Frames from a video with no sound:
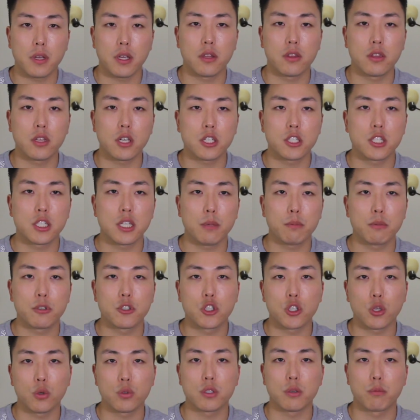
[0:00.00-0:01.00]
it does seem to
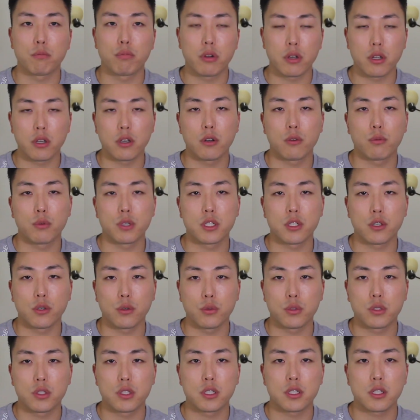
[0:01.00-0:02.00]
show some pretty good
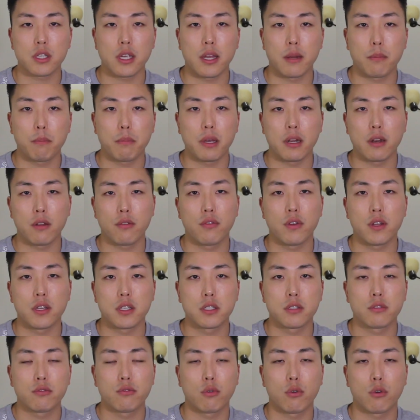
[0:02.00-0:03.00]
results and
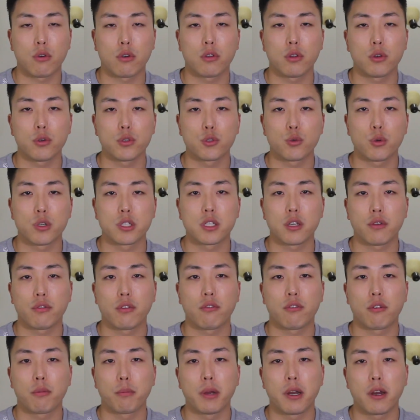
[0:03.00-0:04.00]
benefits for those who are
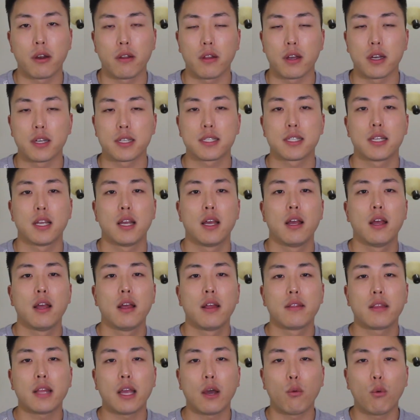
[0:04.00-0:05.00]
suffering from hair loss.
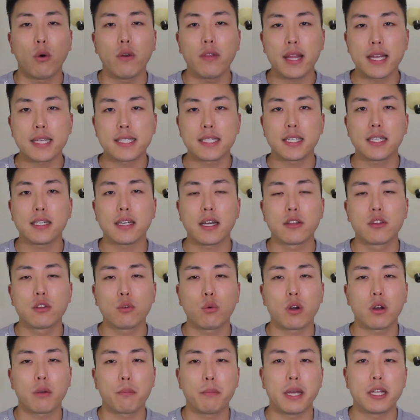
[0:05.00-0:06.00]
Now, one last thing I do
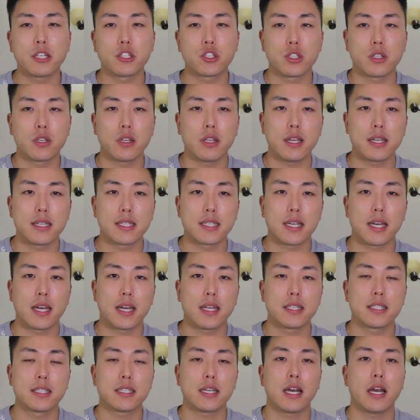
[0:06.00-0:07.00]
want to mention is
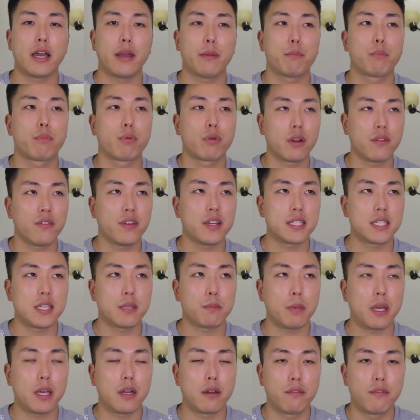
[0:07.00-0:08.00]
that I
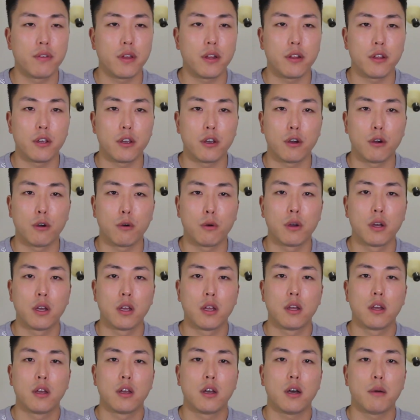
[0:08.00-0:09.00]
previously made a video
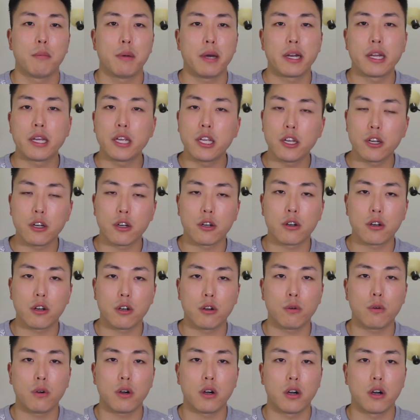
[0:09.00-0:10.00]
about a year
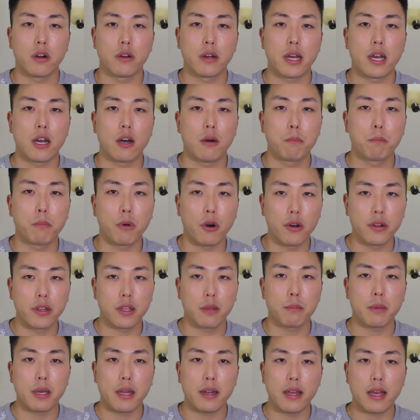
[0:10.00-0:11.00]
ago on how
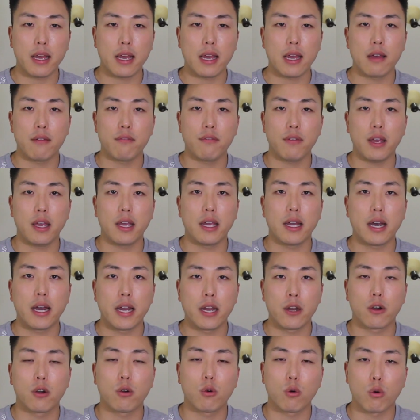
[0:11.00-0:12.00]
balding men had a
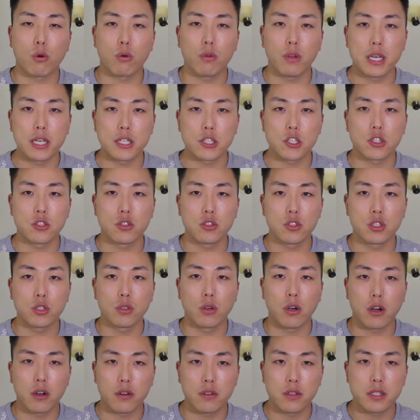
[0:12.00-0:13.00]
higher correlation to
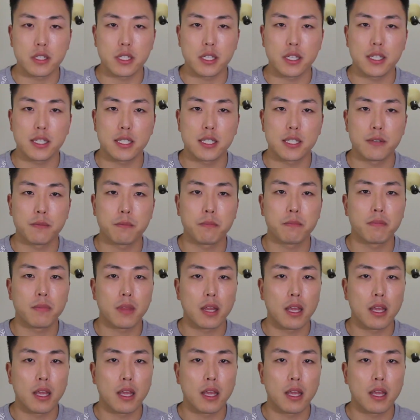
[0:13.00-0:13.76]
heart disease.